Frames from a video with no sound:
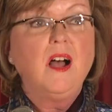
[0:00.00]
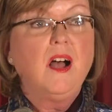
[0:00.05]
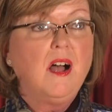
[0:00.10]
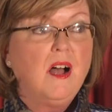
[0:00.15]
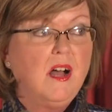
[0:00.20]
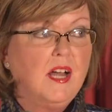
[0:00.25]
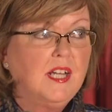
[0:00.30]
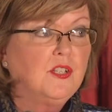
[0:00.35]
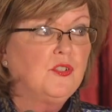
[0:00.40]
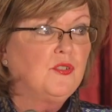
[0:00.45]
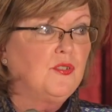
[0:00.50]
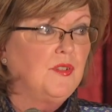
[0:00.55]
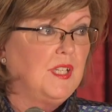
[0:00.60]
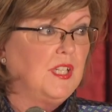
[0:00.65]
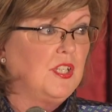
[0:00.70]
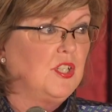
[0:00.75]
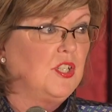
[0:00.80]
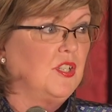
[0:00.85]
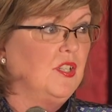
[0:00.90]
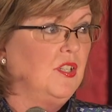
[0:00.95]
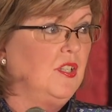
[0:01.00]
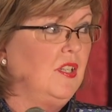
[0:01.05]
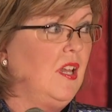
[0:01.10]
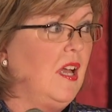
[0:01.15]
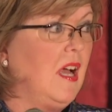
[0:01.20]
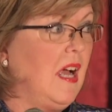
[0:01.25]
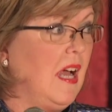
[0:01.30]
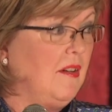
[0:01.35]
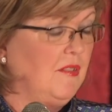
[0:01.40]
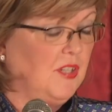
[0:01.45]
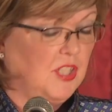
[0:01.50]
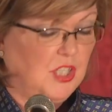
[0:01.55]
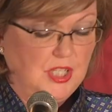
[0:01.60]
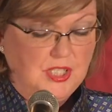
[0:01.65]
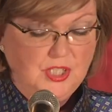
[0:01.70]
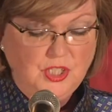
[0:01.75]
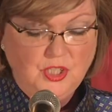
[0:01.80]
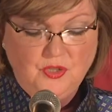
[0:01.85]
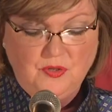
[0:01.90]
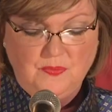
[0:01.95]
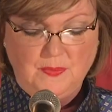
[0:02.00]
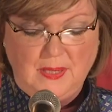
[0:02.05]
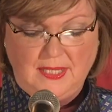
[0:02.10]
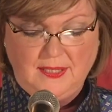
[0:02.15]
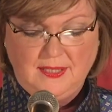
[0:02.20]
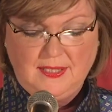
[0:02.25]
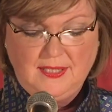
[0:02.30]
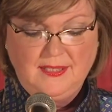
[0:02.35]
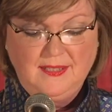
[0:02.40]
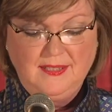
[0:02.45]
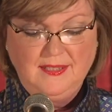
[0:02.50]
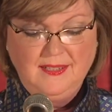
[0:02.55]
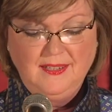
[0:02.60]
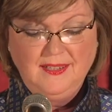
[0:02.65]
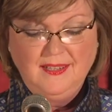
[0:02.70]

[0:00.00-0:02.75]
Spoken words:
on traditional Irish instruments: